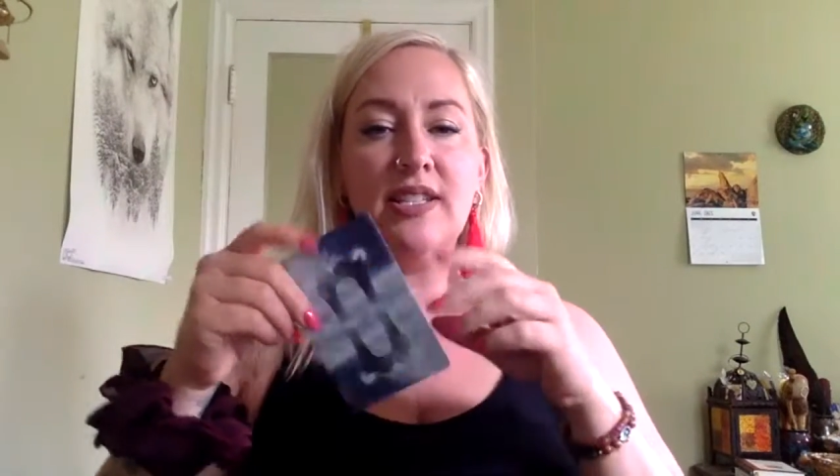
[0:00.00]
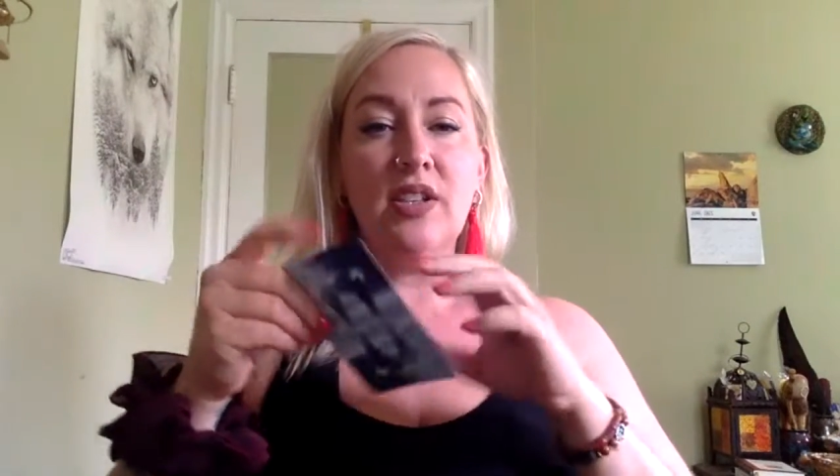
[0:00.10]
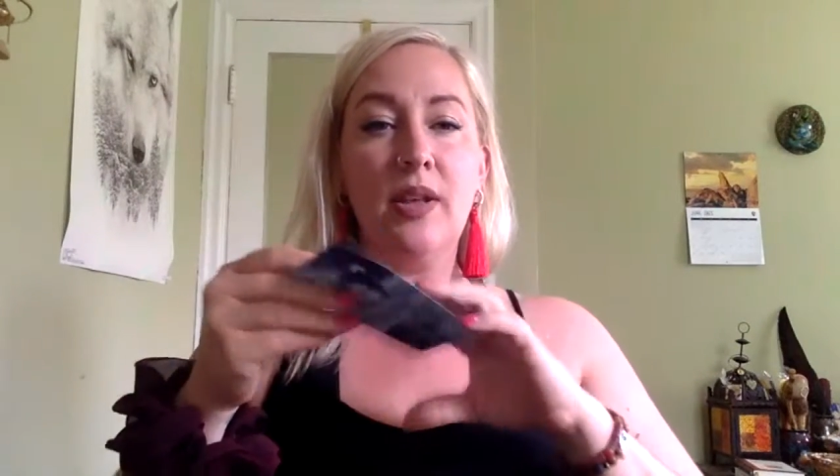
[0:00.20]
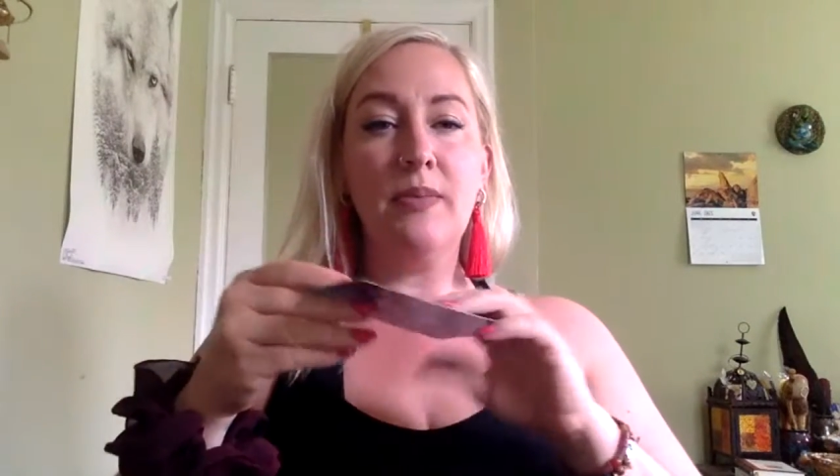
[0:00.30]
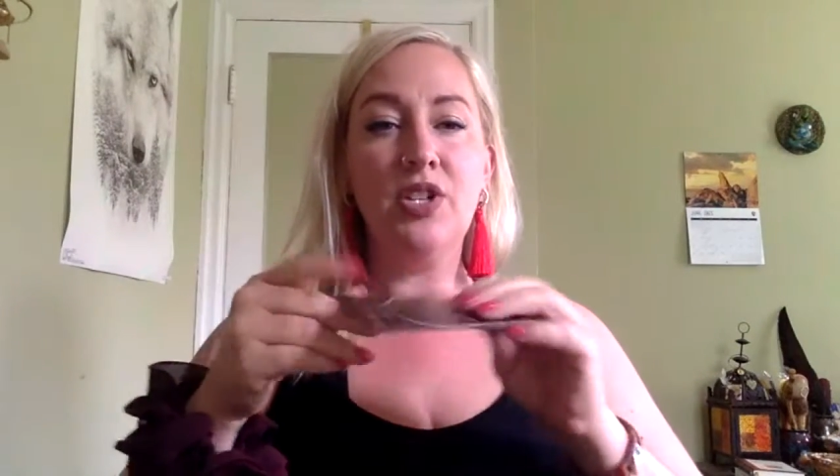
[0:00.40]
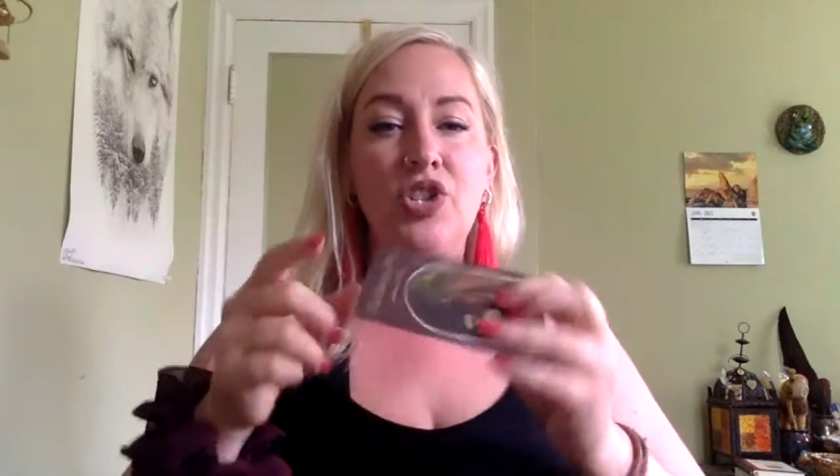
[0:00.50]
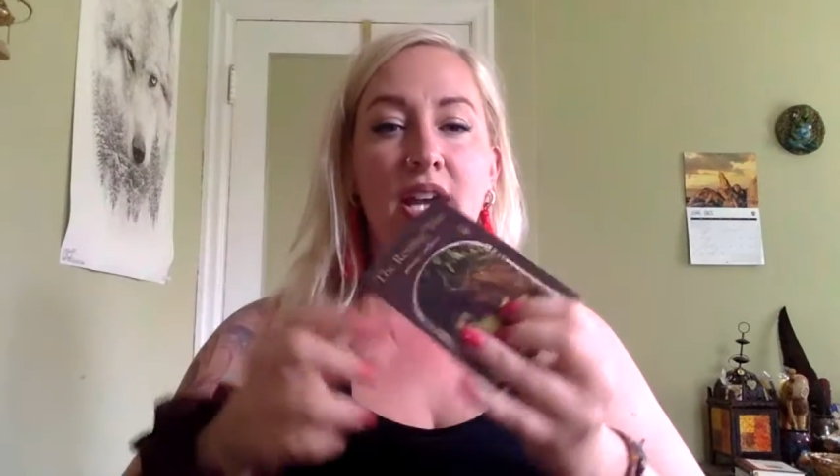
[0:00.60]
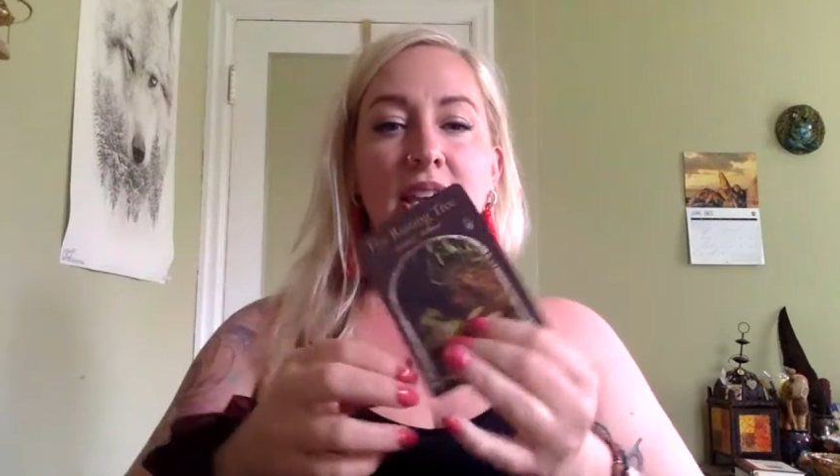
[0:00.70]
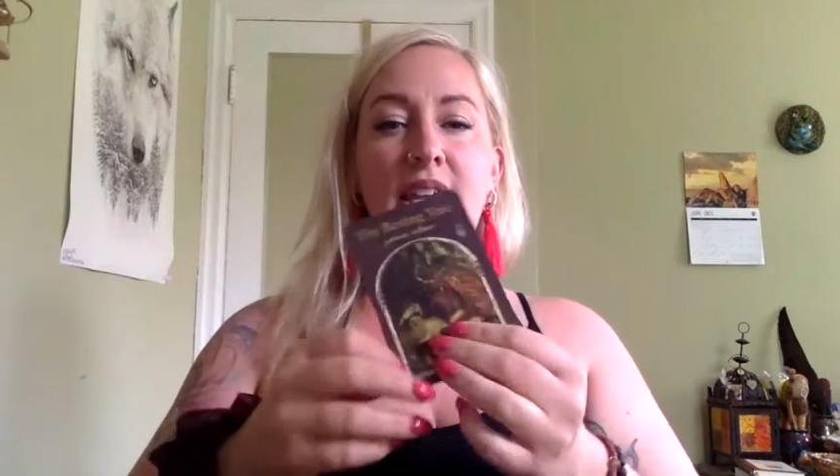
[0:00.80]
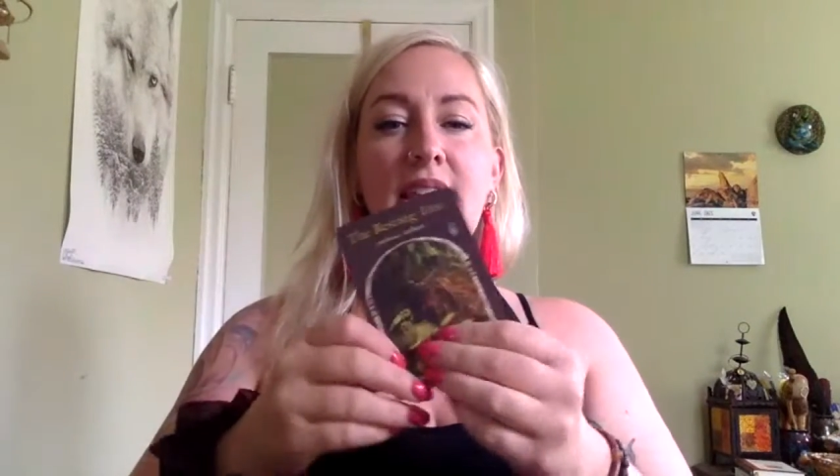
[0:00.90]
so let me
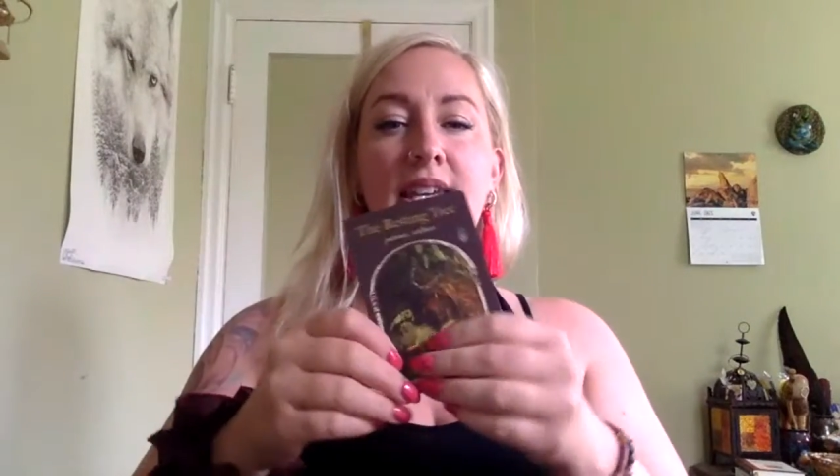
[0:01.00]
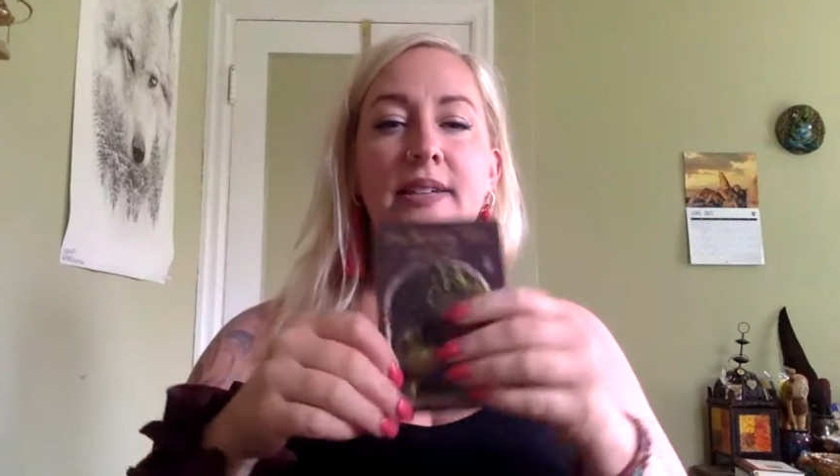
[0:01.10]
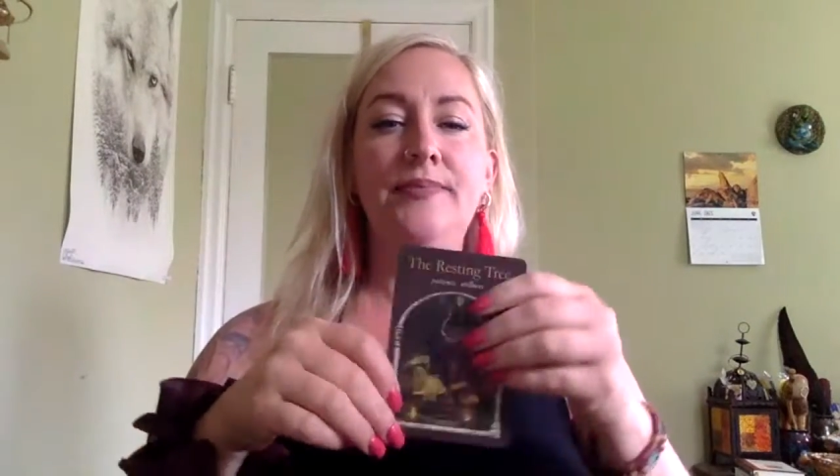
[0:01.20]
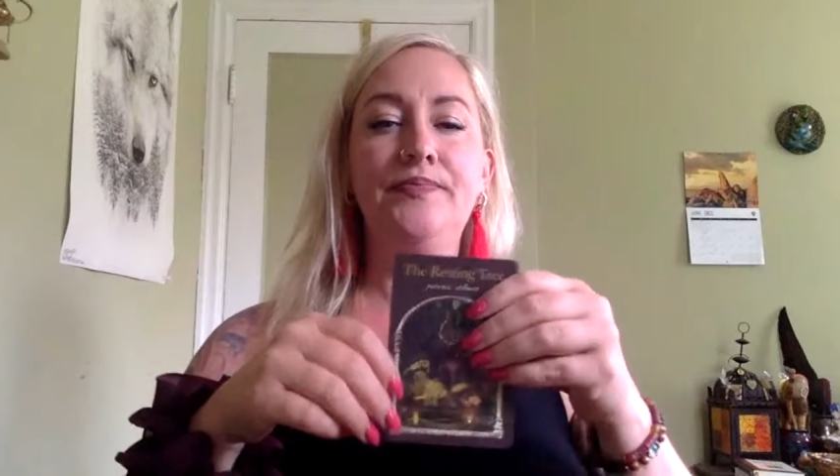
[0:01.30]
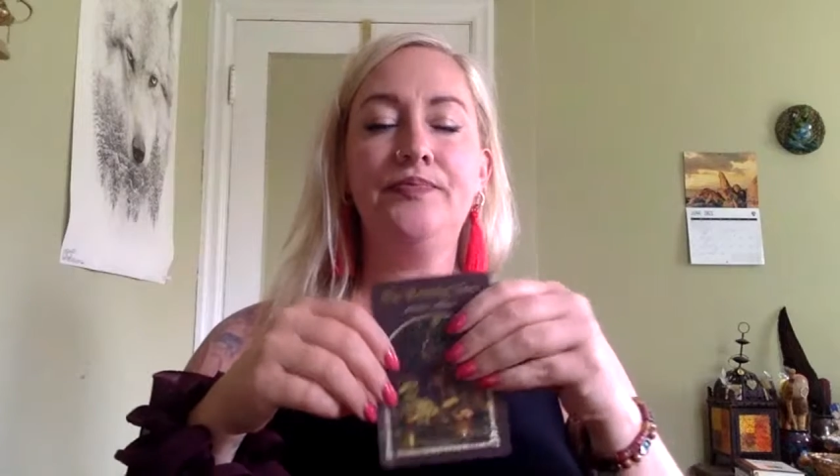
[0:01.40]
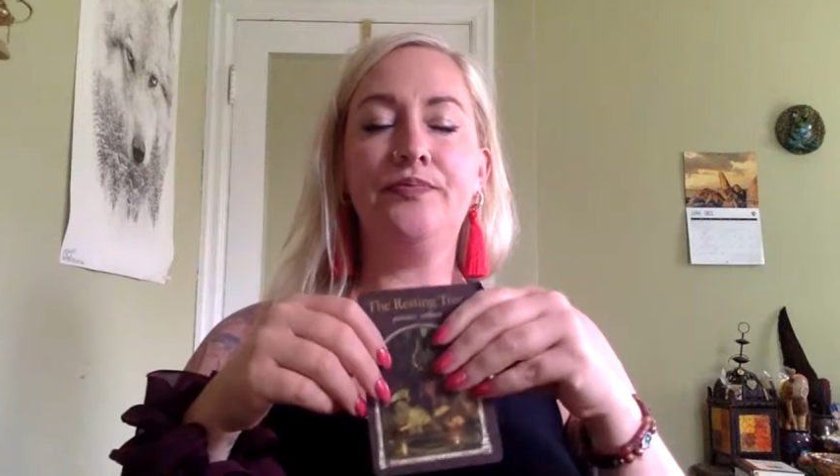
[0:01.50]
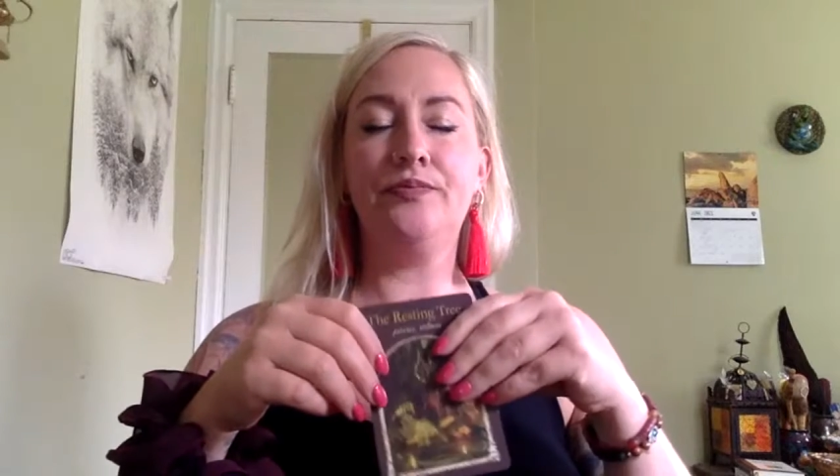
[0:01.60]
check in.